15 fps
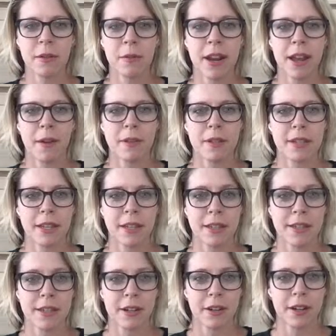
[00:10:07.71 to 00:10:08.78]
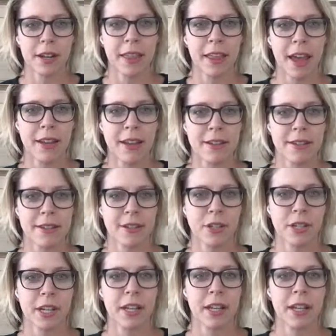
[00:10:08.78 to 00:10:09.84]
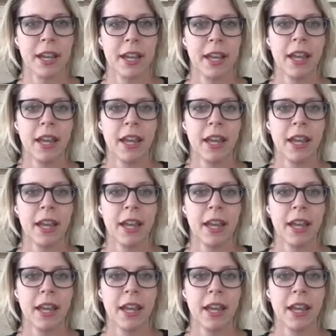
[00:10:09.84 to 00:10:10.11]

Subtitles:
when I was considering that decision.